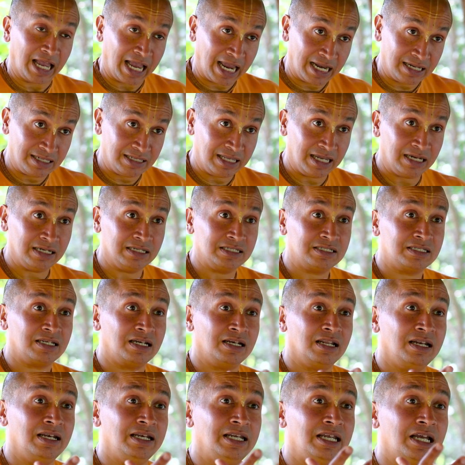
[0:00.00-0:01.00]
And then
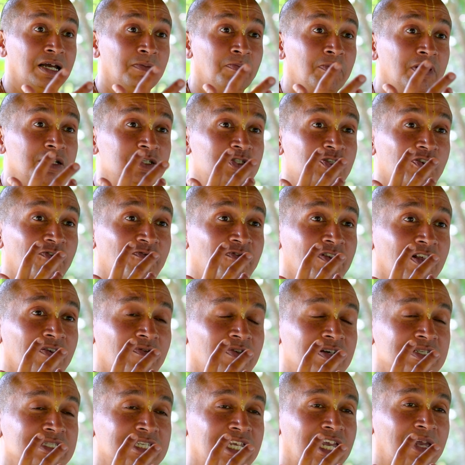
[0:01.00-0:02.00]
suddenly a bunch of
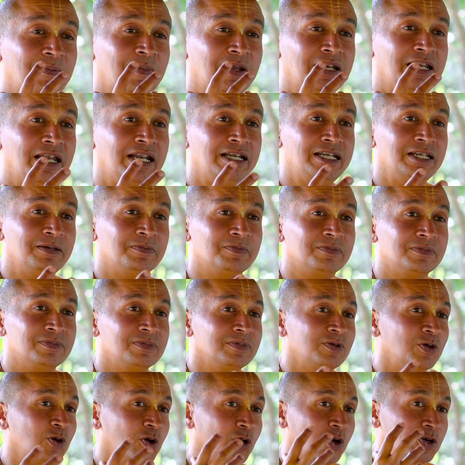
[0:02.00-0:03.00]
flowers came and hit him
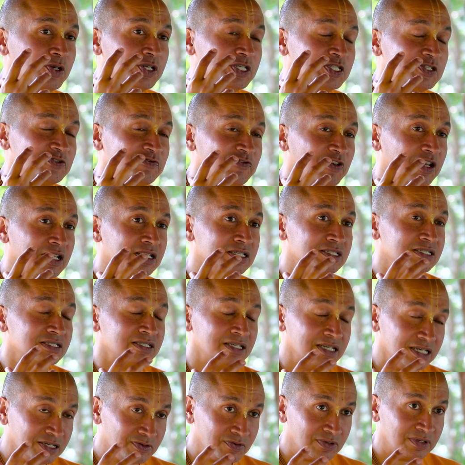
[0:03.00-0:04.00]
on his
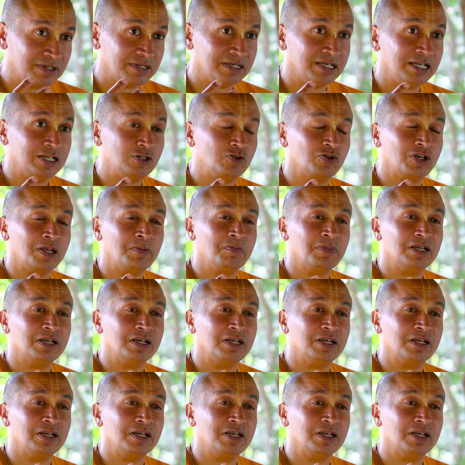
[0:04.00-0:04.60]
face, it took